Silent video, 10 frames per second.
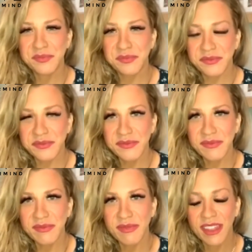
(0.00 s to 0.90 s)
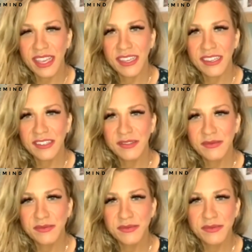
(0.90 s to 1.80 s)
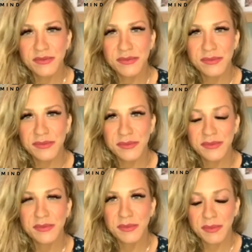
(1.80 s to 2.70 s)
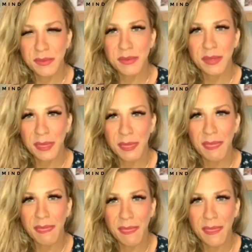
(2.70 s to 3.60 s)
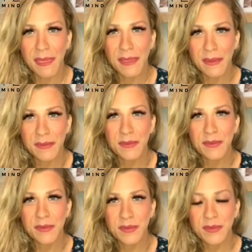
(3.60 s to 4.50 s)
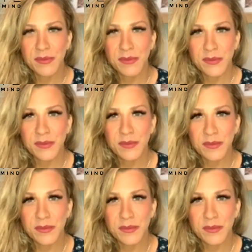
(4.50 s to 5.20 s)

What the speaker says: The person shown says nothing.